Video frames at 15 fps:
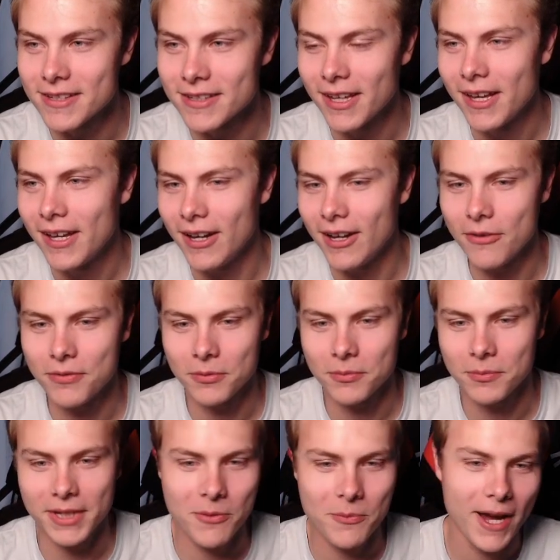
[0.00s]
from Kay
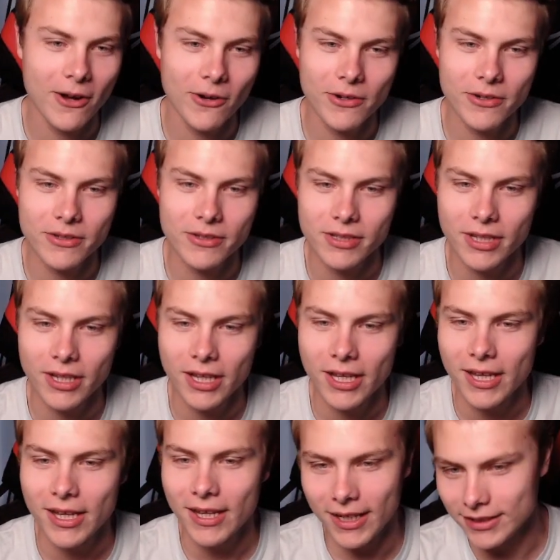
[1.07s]
Powers,
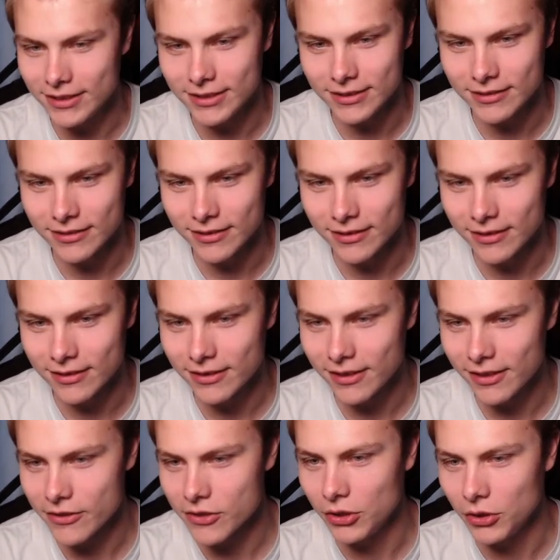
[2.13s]
and there's
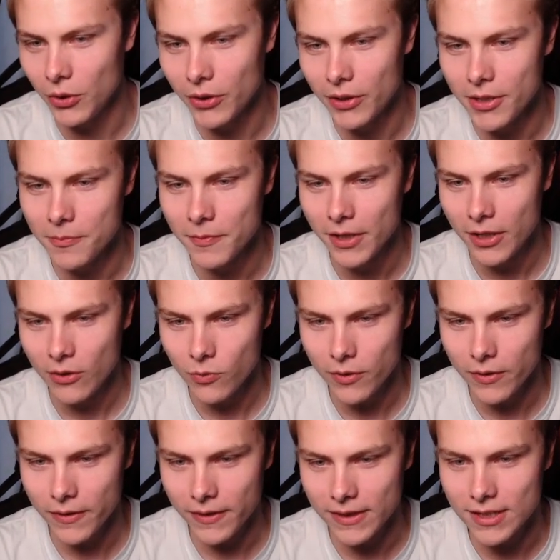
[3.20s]
Galorum
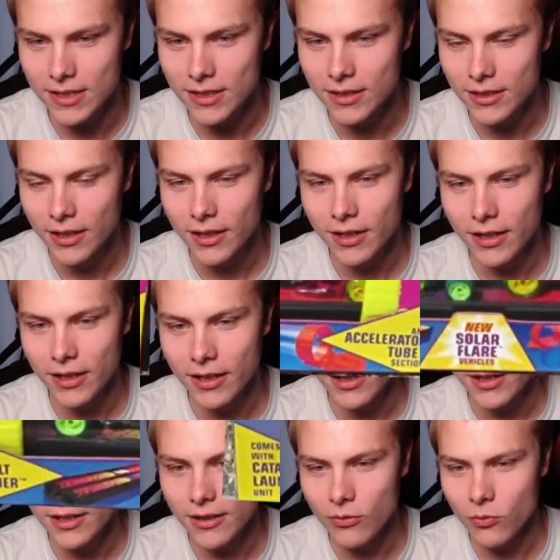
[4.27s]
with the
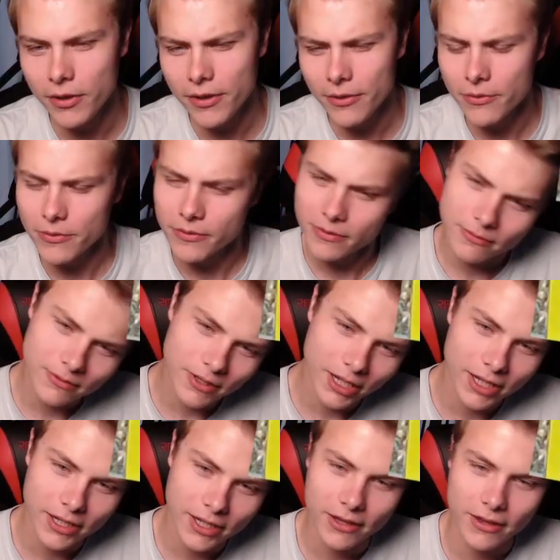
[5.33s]
what are those?
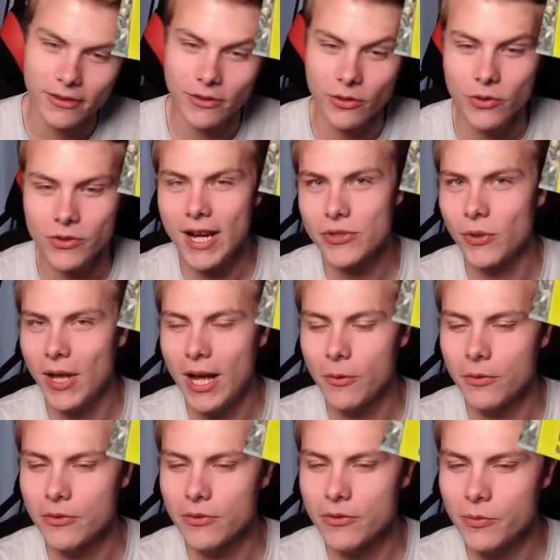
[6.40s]
Those are actual
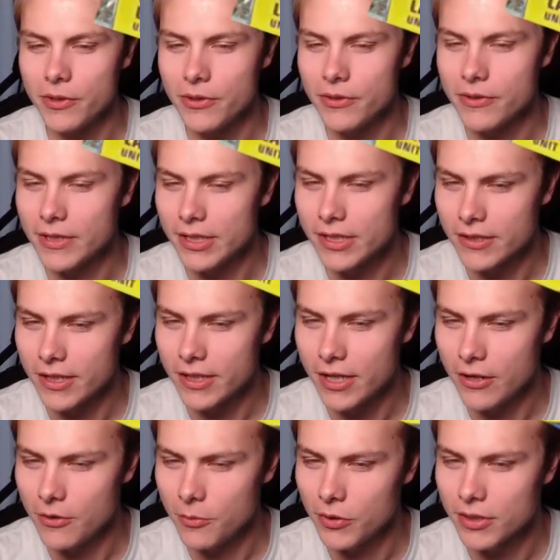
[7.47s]
Hot Wheels wheels. I just can't
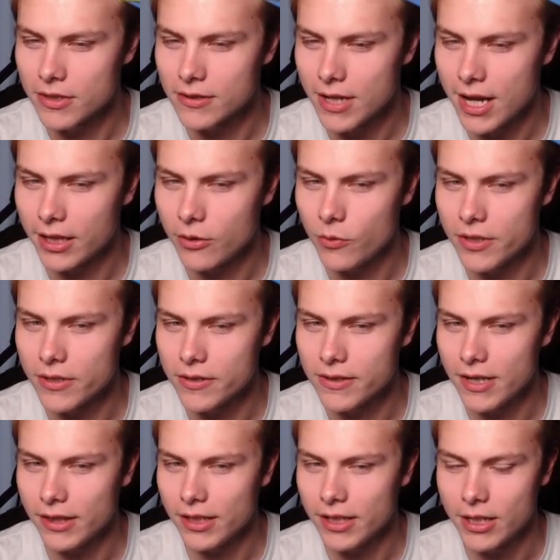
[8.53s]
remember exactly what
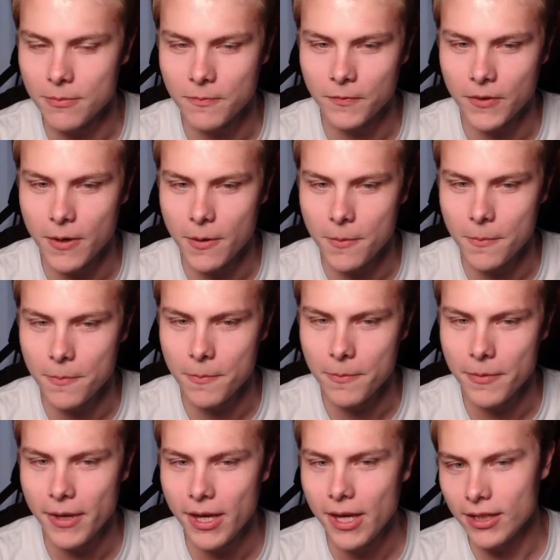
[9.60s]
set they come from.
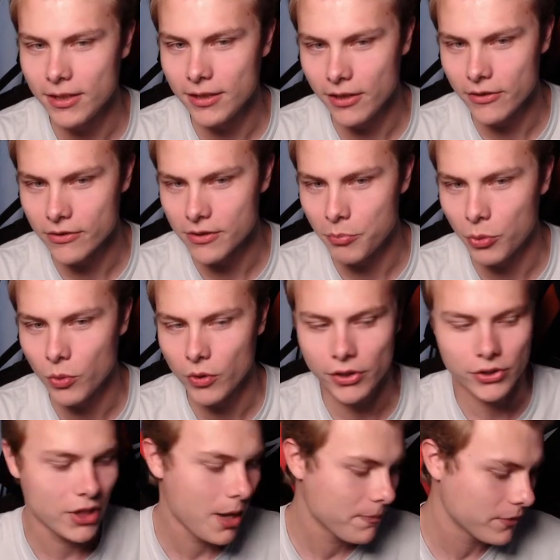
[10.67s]
And then there's Pork
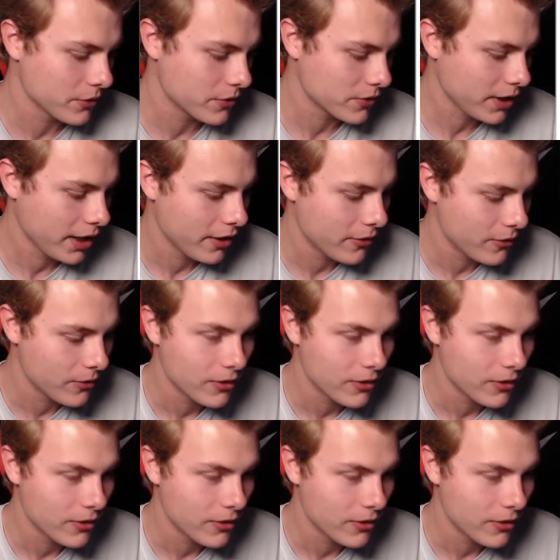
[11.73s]
Chop for scale.